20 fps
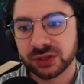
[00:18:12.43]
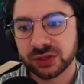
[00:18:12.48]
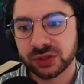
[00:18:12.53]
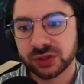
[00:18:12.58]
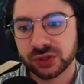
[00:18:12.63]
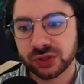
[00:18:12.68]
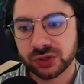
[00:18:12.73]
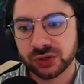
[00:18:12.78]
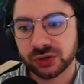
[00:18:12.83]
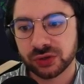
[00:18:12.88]

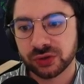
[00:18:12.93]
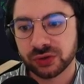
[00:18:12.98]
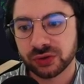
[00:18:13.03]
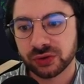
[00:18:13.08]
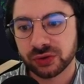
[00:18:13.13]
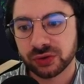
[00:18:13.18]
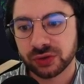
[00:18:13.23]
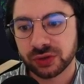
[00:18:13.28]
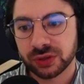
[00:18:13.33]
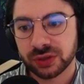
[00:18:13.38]

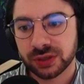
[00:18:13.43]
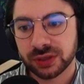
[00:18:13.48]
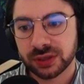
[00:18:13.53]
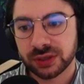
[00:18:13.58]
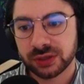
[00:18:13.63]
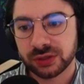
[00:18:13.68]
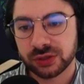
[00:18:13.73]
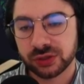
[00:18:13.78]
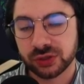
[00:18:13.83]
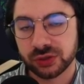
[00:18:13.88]
to
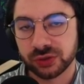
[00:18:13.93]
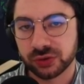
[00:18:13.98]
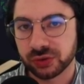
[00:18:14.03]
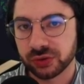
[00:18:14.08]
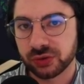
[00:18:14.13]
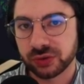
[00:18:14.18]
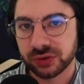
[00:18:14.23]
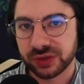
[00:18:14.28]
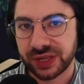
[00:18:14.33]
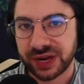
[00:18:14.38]

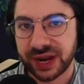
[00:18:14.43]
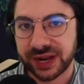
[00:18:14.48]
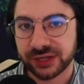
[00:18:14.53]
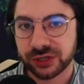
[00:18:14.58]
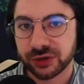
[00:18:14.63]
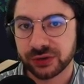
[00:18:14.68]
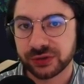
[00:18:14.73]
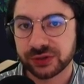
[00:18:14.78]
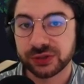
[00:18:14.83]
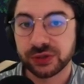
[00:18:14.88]
do that I
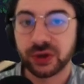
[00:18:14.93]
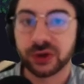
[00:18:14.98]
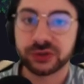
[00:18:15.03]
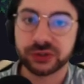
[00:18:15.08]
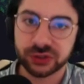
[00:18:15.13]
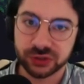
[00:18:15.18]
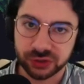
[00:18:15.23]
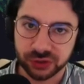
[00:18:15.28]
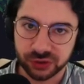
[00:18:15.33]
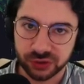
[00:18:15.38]
chose not
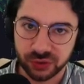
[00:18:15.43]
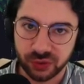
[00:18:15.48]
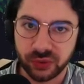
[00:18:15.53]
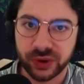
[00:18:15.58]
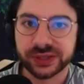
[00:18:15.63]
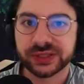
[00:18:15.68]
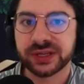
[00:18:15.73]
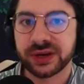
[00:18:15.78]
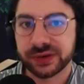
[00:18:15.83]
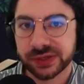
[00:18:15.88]
to do
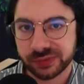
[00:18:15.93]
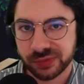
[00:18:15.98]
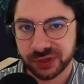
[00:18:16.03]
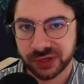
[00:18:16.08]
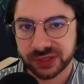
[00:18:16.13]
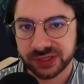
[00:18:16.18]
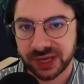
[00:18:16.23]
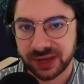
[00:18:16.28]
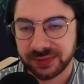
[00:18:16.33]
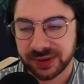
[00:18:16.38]
once I was
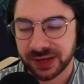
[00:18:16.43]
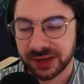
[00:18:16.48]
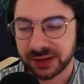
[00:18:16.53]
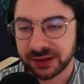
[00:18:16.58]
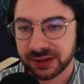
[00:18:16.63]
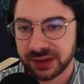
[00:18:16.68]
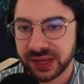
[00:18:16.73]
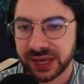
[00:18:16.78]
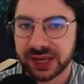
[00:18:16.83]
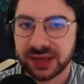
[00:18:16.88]
prototyping it.
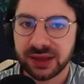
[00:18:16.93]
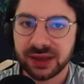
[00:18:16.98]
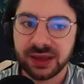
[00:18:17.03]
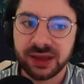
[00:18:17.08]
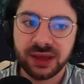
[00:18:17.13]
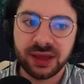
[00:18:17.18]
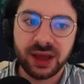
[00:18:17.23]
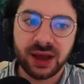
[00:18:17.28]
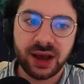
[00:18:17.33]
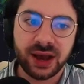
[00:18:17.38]
Like,
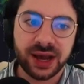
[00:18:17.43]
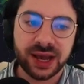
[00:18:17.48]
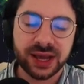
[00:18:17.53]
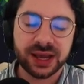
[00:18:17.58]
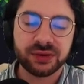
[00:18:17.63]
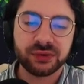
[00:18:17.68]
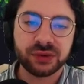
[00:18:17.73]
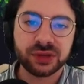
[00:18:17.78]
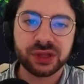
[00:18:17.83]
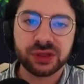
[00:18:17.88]

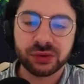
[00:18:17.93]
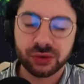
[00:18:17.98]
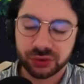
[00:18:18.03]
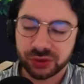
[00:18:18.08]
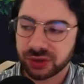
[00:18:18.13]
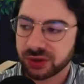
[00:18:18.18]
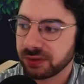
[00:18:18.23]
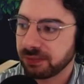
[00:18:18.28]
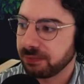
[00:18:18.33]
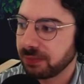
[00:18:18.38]
I really thought
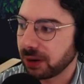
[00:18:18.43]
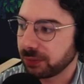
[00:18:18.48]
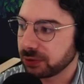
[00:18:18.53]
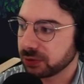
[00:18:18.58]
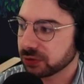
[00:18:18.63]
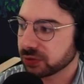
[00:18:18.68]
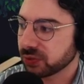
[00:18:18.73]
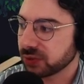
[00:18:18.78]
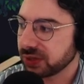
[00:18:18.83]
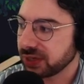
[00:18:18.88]
that the
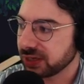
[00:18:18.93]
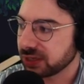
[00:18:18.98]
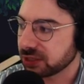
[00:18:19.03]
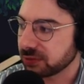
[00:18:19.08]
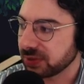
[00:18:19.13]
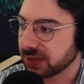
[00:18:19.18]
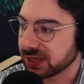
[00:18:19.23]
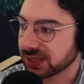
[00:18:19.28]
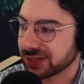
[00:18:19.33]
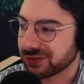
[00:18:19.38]
bubbles would need to
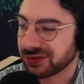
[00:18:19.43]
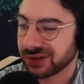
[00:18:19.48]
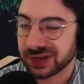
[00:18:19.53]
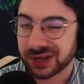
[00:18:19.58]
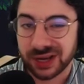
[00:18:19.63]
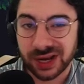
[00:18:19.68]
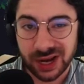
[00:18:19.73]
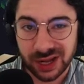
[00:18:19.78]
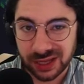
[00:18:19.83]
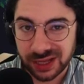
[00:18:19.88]
be a
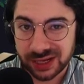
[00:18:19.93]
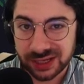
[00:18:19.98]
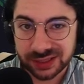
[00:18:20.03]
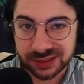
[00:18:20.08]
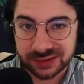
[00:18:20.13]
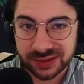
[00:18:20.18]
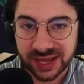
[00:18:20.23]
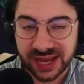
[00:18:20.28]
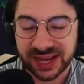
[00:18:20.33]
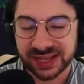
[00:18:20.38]
different color
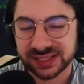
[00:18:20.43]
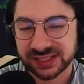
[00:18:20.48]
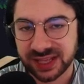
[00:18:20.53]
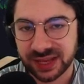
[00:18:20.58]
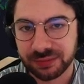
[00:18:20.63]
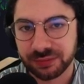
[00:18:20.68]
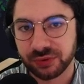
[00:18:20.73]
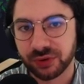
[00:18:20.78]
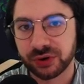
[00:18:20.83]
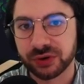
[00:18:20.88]
as
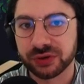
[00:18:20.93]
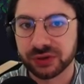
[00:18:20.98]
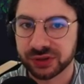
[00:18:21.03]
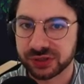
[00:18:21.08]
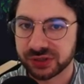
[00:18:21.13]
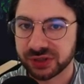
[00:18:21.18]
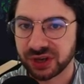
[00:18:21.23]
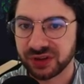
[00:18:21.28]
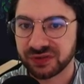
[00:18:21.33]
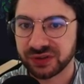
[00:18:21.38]
they broke the
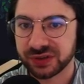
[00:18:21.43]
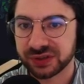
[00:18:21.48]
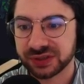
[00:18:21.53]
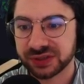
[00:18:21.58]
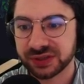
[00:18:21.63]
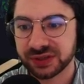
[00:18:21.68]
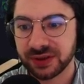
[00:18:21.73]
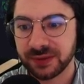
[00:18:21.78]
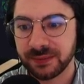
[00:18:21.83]
surface.